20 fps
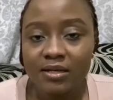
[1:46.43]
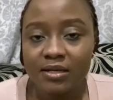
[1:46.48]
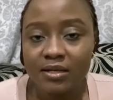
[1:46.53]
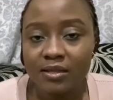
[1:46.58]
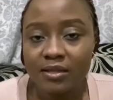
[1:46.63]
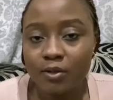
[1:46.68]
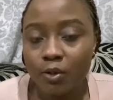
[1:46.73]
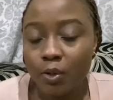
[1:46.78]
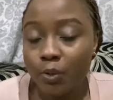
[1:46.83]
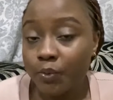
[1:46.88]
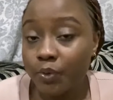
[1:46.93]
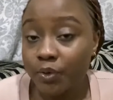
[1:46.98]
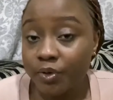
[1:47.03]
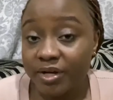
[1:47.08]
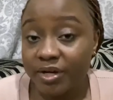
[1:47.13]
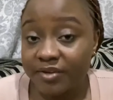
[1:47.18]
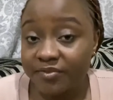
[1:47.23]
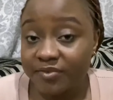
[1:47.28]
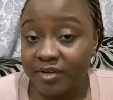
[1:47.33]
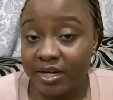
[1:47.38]
the
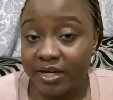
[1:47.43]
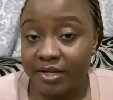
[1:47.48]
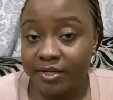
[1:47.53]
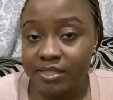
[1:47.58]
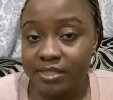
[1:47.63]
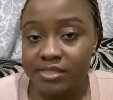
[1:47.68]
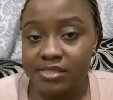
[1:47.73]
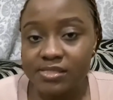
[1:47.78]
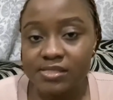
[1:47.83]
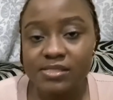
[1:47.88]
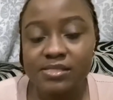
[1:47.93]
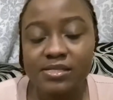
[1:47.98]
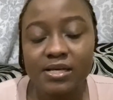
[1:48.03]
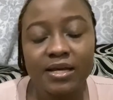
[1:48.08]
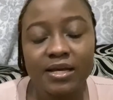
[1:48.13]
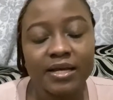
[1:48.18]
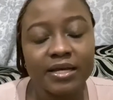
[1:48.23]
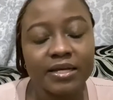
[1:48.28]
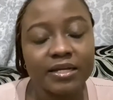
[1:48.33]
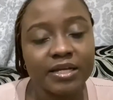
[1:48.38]
coronavirus
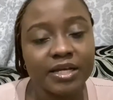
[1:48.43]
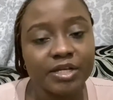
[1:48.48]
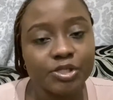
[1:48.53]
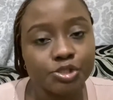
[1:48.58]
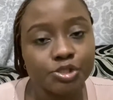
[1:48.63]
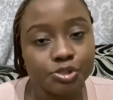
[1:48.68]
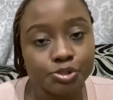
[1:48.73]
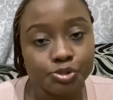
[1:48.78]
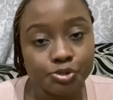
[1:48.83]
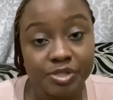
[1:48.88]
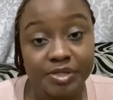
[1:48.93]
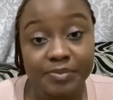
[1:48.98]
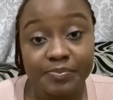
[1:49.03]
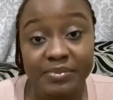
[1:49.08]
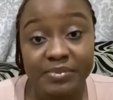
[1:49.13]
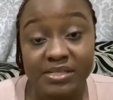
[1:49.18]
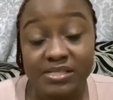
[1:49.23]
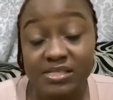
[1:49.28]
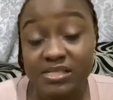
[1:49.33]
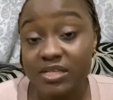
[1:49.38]
and get your
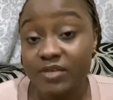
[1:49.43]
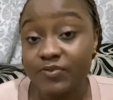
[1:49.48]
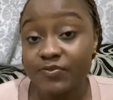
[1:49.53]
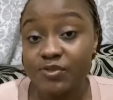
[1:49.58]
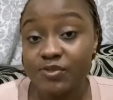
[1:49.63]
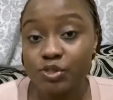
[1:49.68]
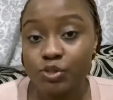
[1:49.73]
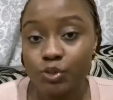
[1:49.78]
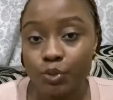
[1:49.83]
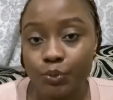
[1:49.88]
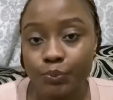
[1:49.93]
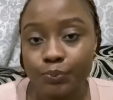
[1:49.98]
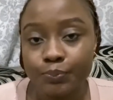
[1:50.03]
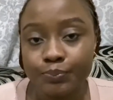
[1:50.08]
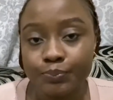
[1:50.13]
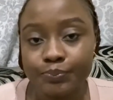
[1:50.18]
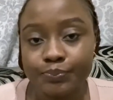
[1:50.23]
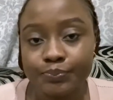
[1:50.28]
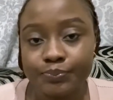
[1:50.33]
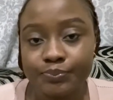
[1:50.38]
treatment if so.
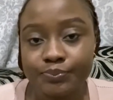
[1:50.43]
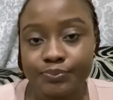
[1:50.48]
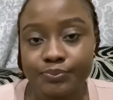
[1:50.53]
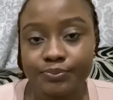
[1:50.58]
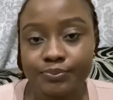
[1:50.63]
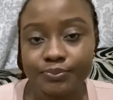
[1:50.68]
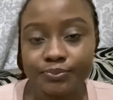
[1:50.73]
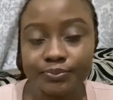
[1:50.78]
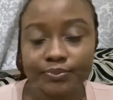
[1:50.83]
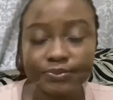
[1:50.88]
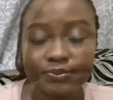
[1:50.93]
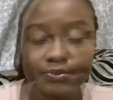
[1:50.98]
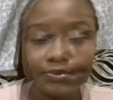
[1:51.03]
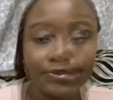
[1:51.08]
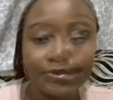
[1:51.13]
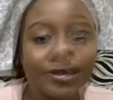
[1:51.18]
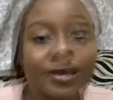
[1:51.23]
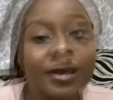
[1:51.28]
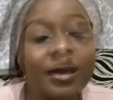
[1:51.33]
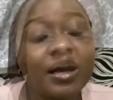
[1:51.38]

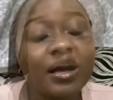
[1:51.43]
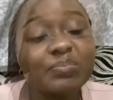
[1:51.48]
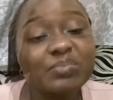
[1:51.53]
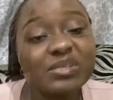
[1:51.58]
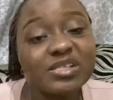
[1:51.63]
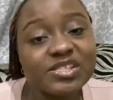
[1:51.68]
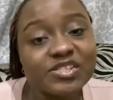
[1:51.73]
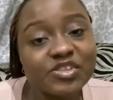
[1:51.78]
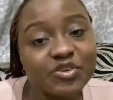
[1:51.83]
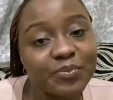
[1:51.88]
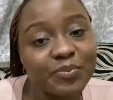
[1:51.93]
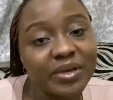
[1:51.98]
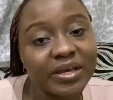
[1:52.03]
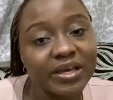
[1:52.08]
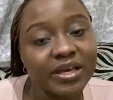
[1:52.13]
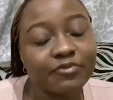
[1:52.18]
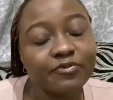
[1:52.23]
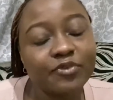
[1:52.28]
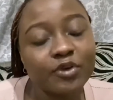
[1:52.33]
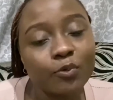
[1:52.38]
I'm assuming
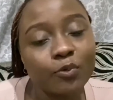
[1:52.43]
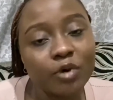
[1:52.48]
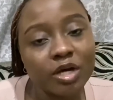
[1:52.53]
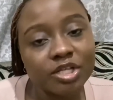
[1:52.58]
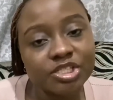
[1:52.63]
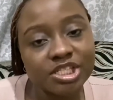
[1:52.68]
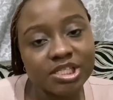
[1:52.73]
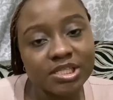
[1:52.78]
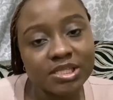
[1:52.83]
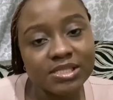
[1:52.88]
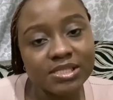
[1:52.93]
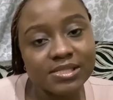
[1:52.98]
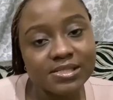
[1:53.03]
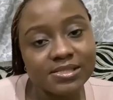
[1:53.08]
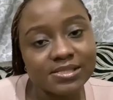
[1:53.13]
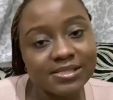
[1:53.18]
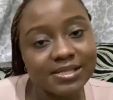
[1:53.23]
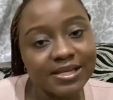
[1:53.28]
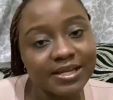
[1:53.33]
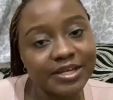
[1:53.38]
if you're watching
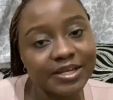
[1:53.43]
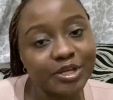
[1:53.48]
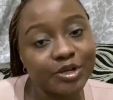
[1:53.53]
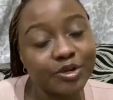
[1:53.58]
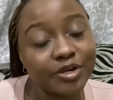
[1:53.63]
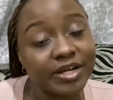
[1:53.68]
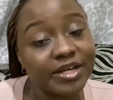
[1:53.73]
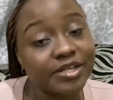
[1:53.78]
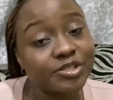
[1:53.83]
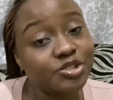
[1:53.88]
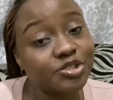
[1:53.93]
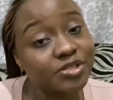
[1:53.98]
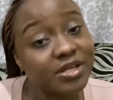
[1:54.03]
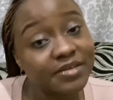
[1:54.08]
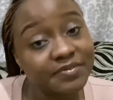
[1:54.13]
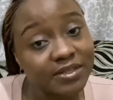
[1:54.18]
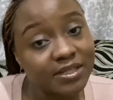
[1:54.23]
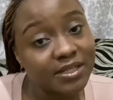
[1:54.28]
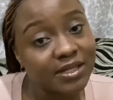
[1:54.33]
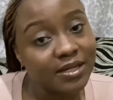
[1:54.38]
this, then you're a
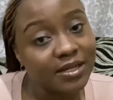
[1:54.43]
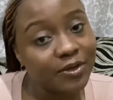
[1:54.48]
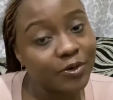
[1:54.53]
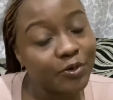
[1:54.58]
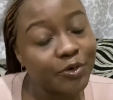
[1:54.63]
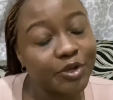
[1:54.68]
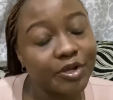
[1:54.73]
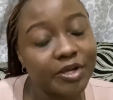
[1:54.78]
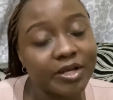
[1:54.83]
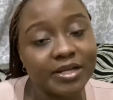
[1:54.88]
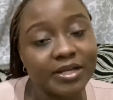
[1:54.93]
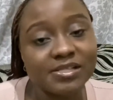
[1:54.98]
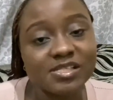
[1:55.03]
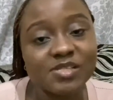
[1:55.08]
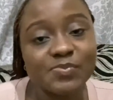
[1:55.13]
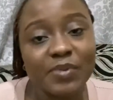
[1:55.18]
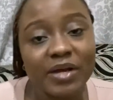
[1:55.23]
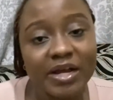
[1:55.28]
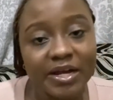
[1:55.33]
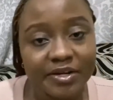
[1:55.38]
traveler or you're an
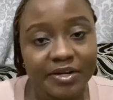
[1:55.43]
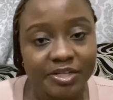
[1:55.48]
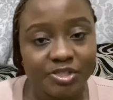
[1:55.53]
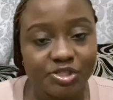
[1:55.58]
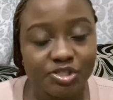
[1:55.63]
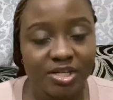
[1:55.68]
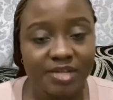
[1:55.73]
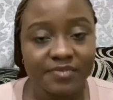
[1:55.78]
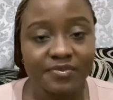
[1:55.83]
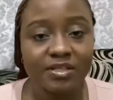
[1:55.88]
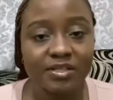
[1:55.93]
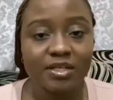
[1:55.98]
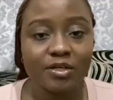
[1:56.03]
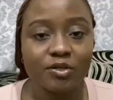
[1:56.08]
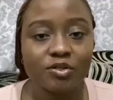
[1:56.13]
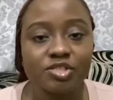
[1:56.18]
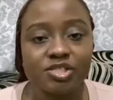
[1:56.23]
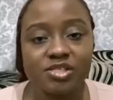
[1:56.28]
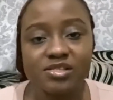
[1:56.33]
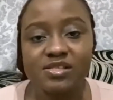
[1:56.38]
aspiring traveler
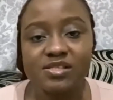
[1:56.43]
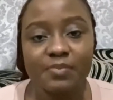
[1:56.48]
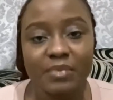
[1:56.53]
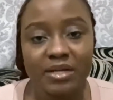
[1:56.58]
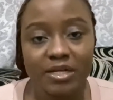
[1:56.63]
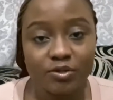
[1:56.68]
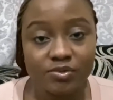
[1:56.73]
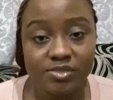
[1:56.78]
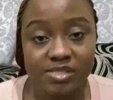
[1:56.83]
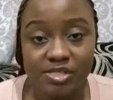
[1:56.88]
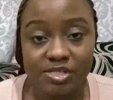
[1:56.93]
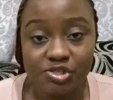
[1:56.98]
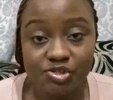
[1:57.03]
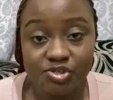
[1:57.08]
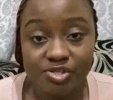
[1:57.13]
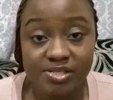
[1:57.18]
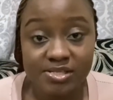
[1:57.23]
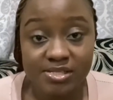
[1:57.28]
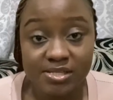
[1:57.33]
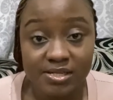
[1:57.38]
or just somebody who's
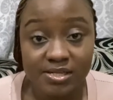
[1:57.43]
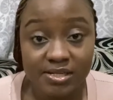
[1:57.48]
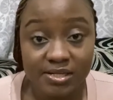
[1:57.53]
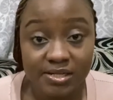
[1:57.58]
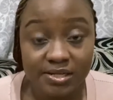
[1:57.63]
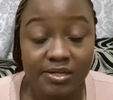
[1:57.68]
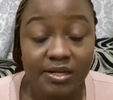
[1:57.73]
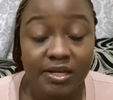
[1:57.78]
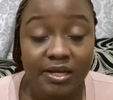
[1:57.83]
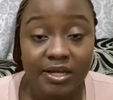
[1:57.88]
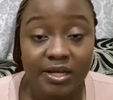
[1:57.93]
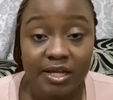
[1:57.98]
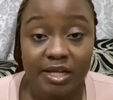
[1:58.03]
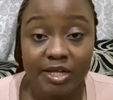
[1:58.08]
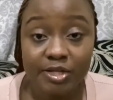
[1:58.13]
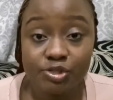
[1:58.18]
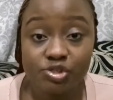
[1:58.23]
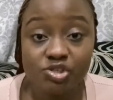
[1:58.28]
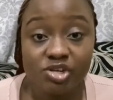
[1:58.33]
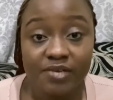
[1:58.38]
interested in,
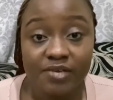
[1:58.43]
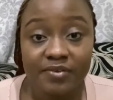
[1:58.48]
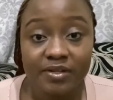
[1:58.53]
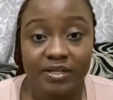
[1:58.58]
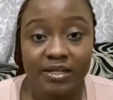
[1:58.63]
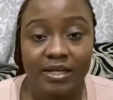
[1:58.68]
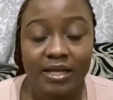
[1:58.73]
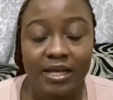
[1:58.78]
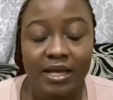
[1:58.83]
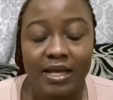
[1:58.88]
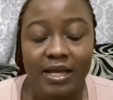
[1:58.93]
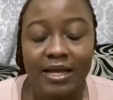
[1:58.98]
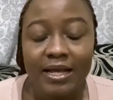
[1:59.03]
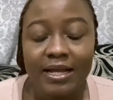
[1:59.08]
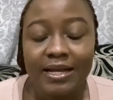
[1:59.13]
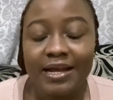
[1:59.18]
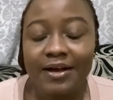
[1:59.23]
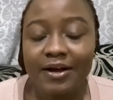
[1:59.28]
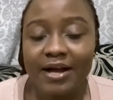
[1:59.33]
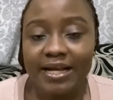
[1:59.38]
in traveling.
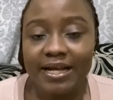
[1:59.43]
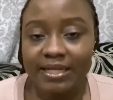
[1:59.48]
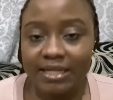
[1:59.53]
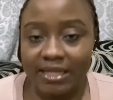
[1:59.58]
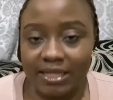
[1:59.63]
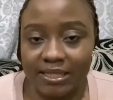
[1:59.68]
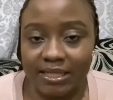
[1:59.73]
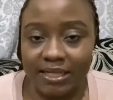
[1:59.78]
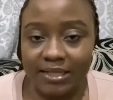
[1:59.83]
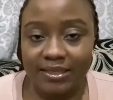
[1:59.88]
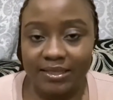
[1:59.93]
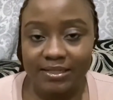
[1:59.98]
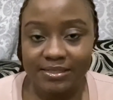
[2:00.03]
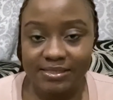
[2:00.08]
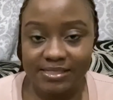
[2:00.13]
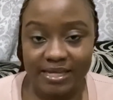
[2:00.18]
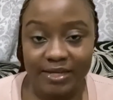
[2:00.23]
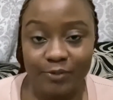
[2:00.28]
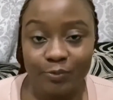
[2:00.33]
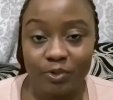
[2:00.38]
Now, I didn't think the
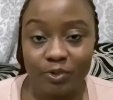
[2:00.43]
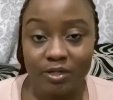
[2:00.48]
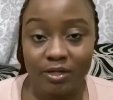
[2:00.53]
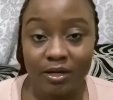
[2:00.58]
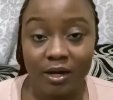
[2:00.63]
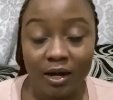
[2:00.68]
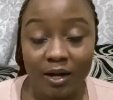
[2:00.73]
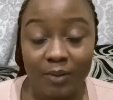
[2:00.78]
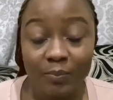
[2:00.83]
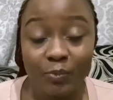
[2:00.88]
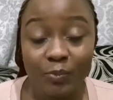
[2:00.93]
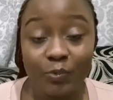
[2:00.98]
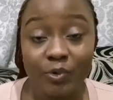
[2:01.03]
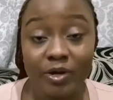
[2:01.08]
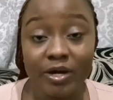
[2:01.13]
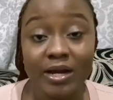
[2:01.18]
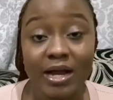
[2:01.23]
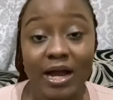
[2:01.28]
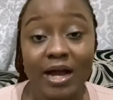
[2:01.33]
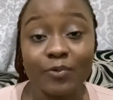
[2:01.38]
day would come
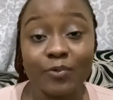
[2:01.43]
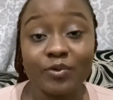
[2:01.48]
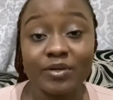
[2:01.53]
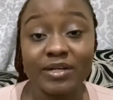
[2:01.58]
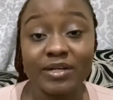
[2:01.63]
where I would